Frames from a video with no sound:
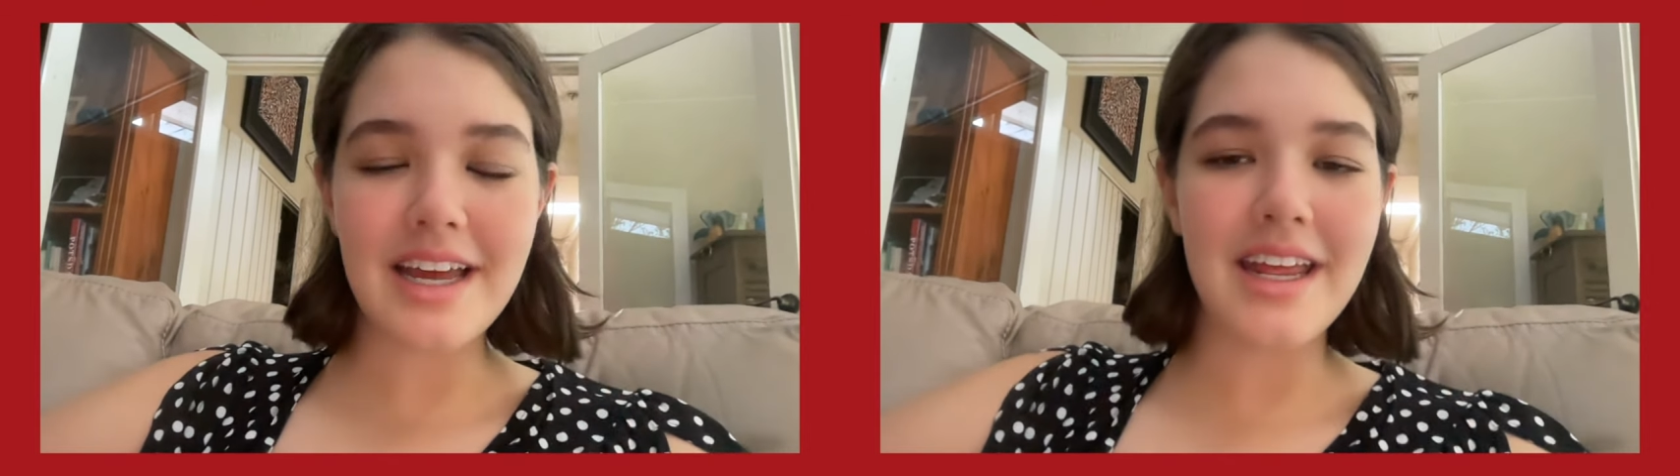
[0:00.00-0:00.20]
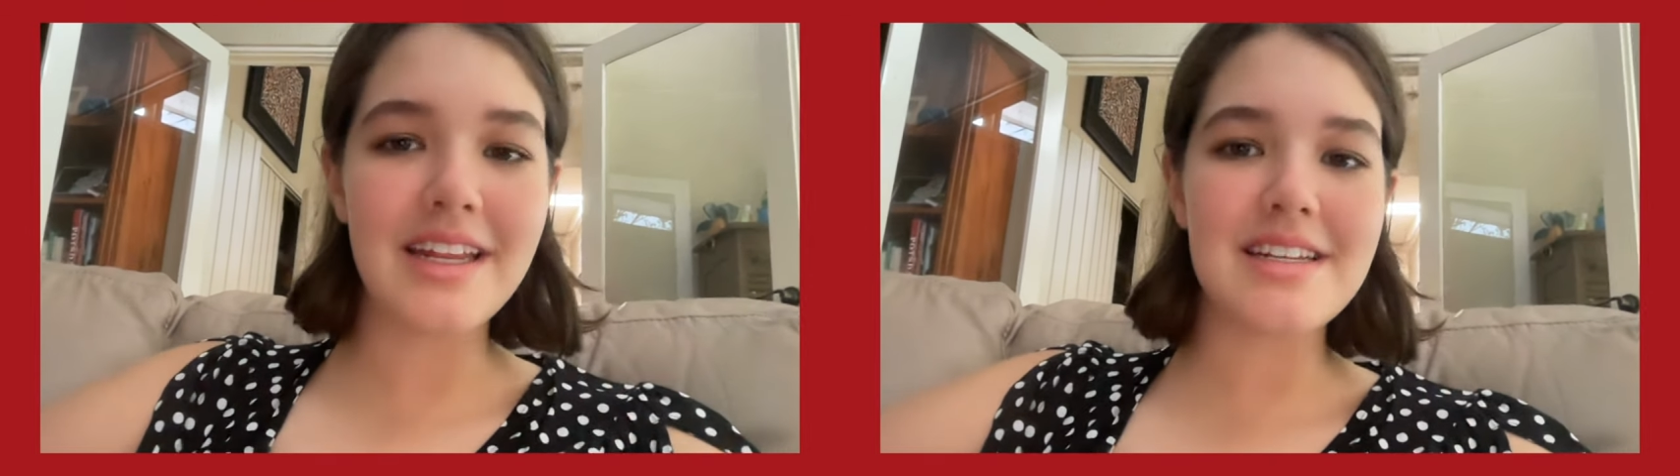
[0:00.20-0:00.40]

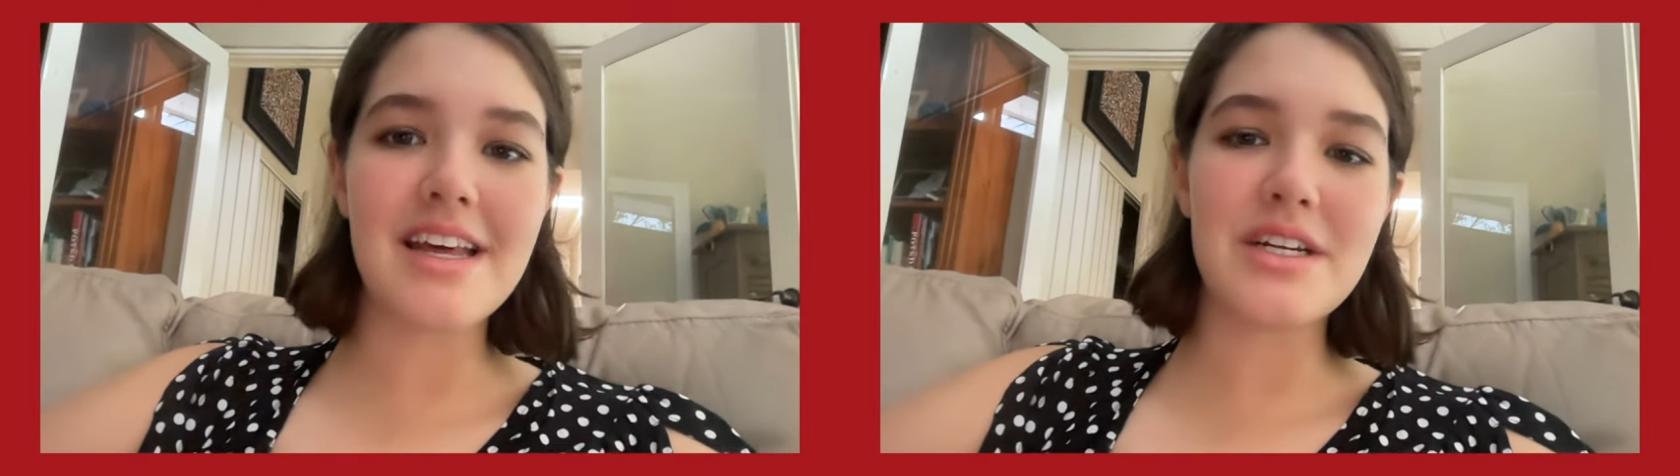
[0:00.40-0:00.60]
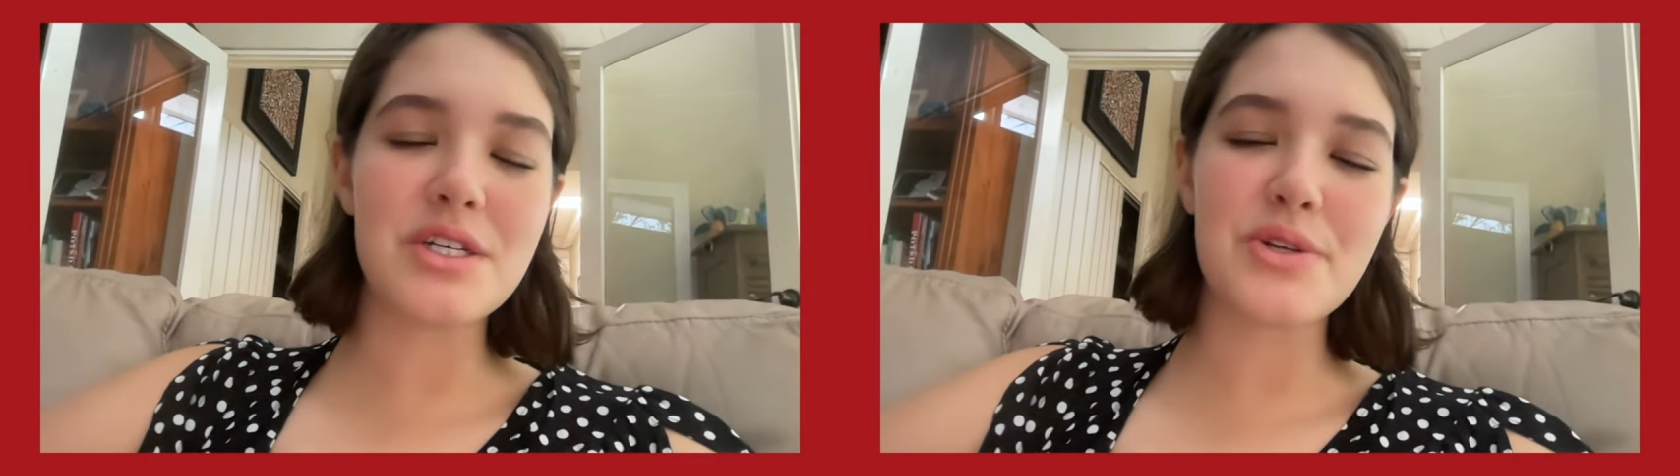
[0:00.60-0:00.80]
and
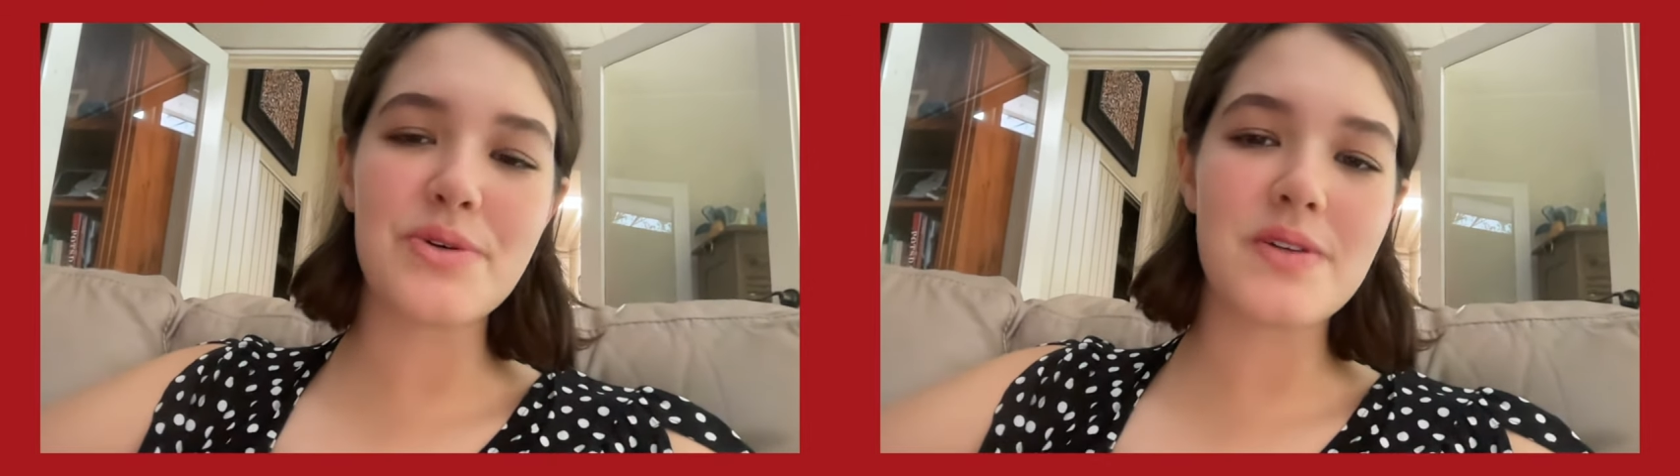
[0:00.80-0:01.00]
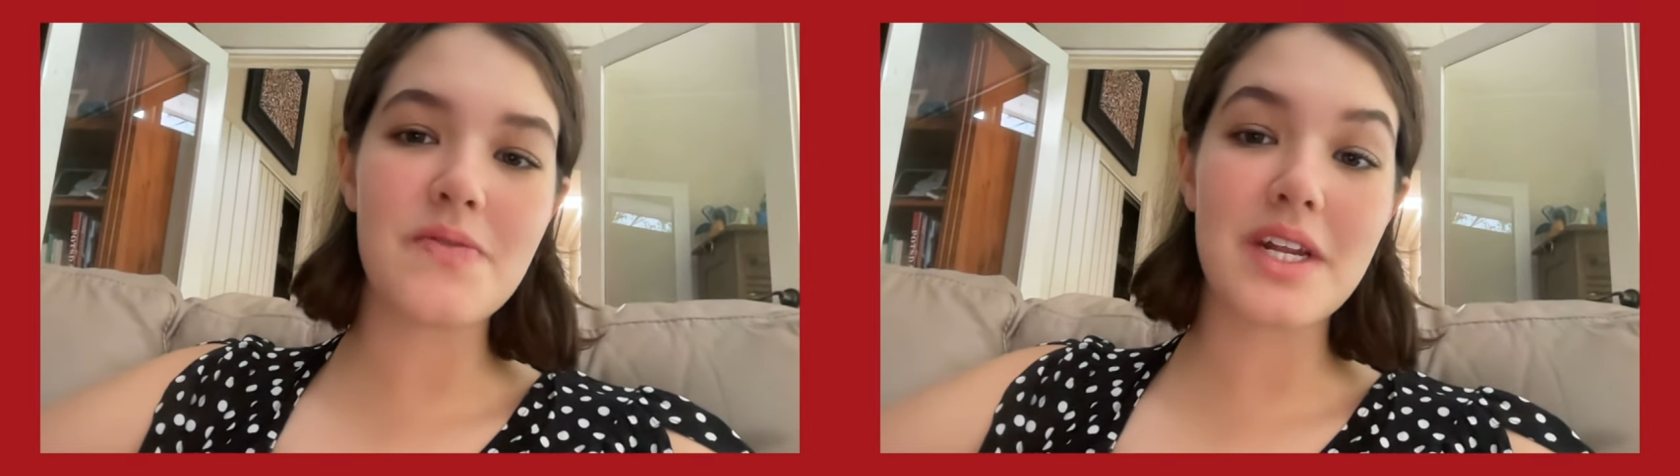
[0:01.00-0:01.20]
they just thought it
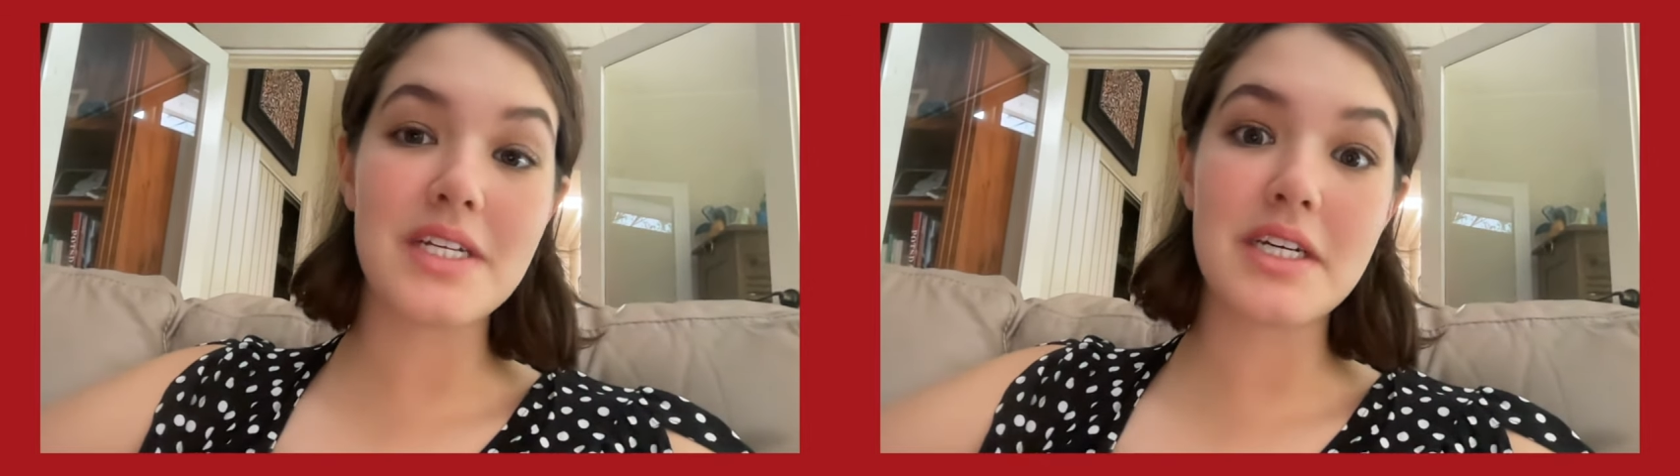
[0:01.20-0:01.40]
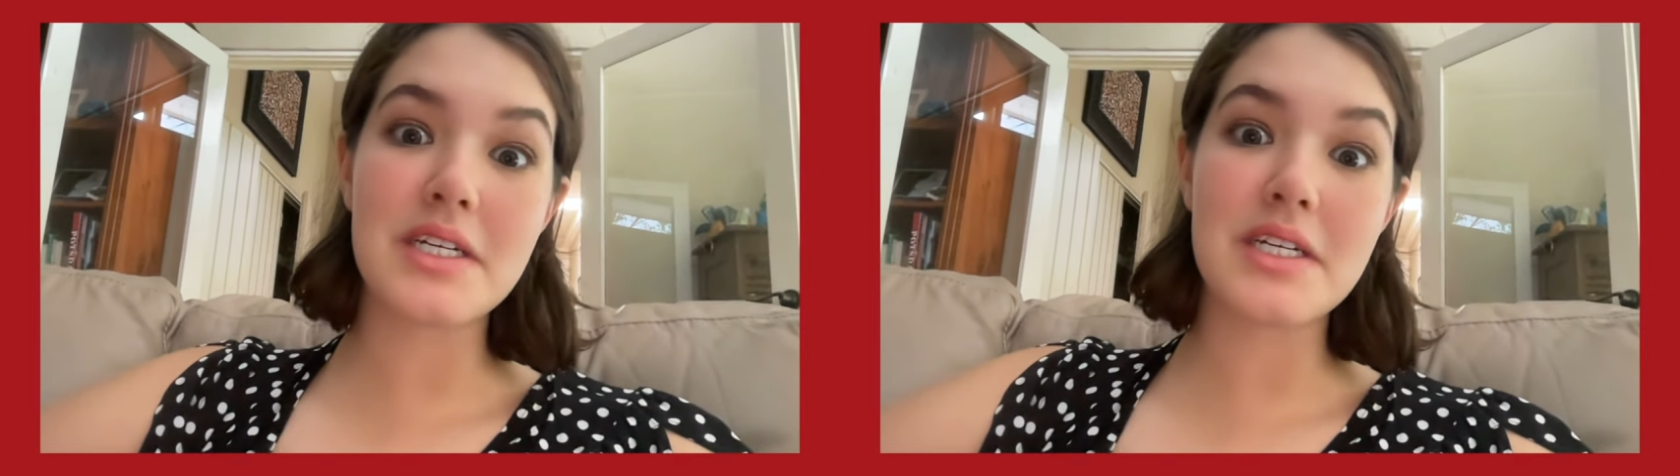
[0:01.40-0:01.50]
was the funniest thing.